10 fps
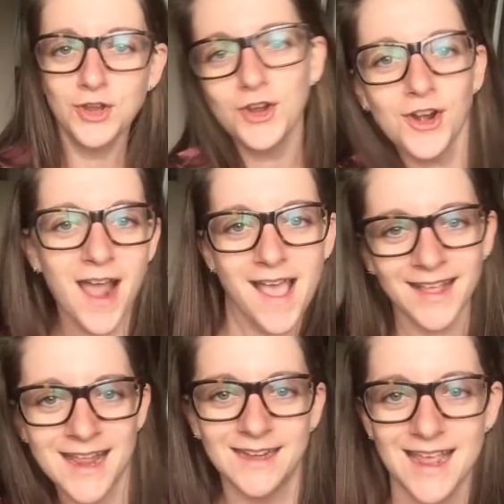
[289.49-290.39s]
You're not
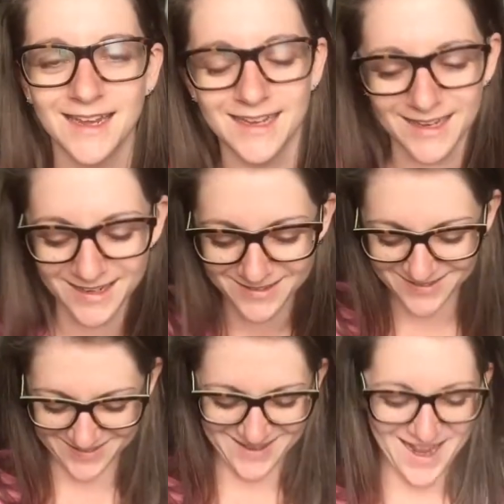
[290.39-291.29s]
Canadian. No,
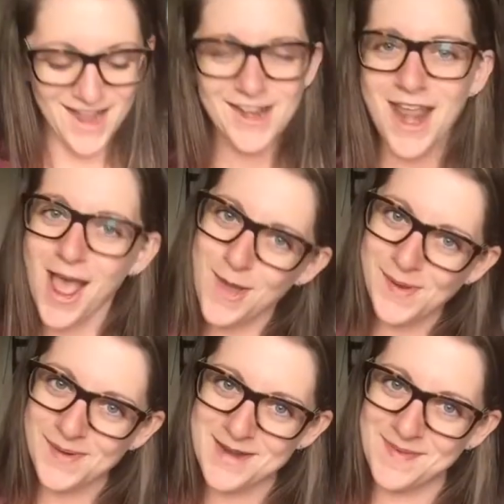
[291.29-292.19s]

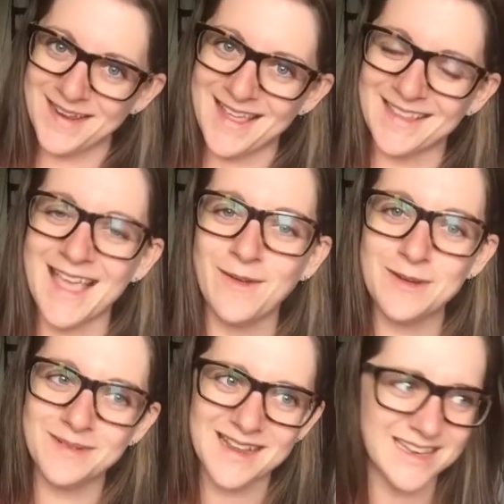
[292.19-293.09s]
we wouldn't be like that.
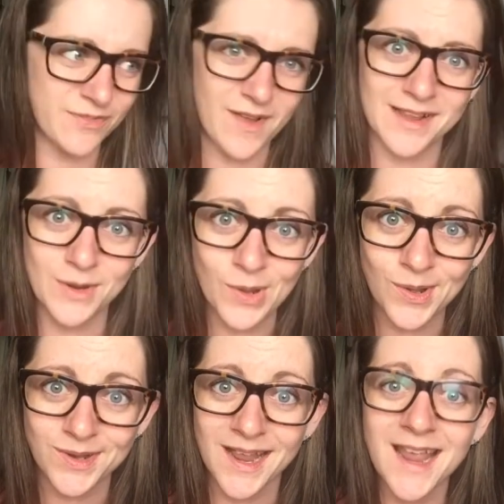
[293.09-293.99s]
We'd be like, it's fucking
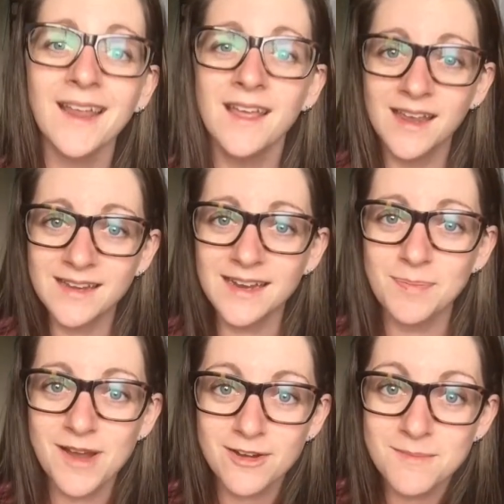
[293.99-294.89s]
cold, eh? You need a
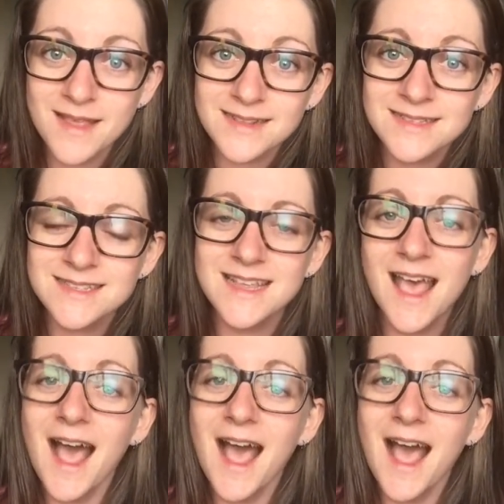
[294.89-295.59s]
pair of mittens?